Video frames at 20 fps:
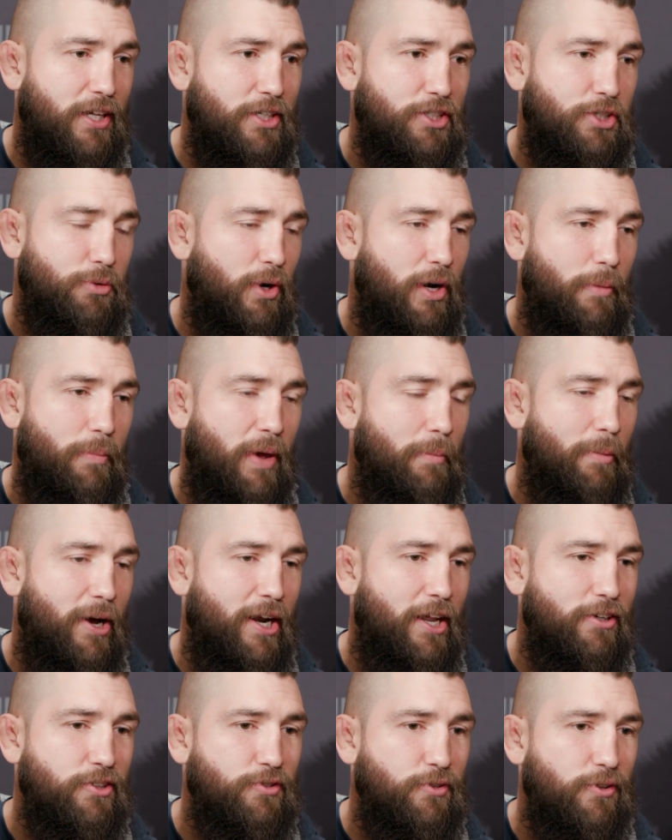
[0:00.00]
Then she wanted to paint my
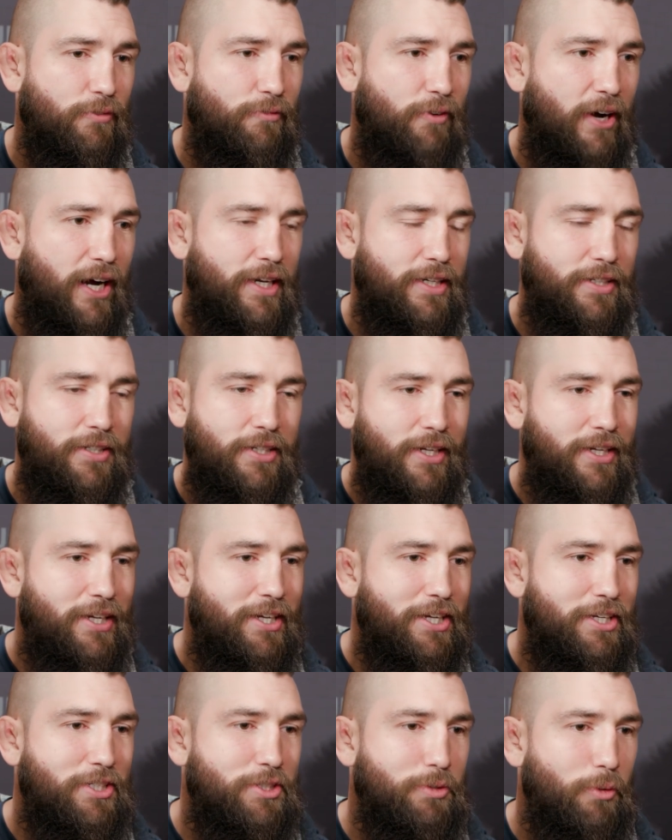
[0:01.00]
nails for the fight,
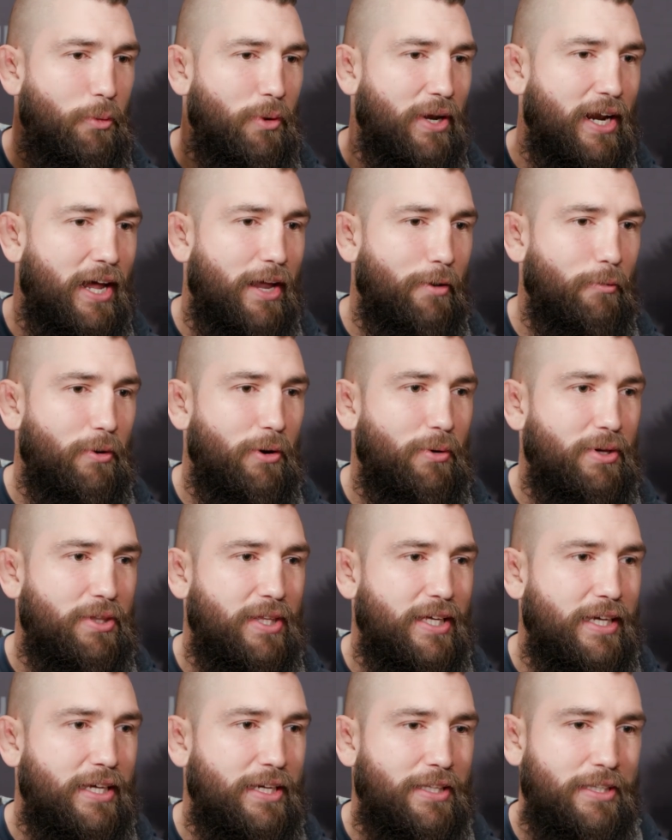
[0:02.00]
so we went ahead and went
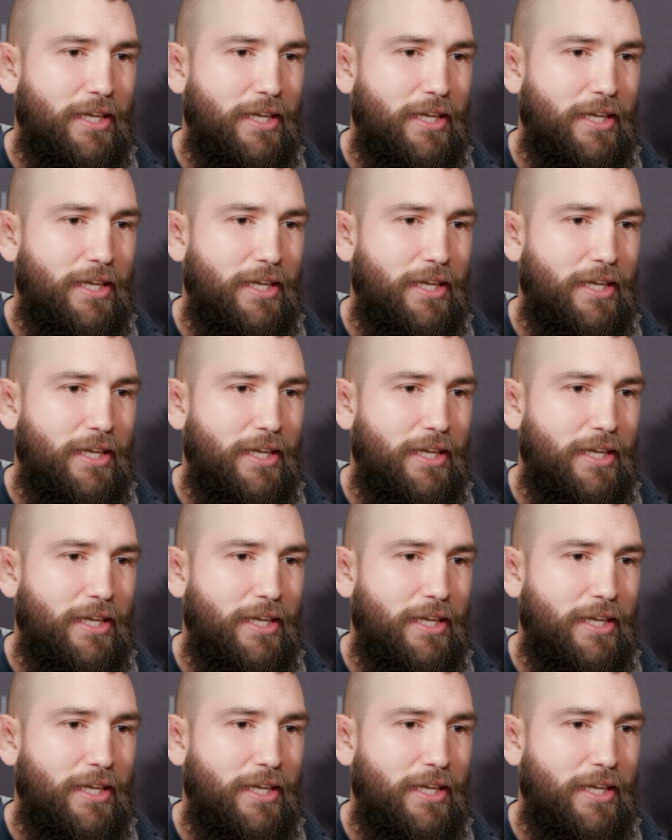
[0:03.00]
with it.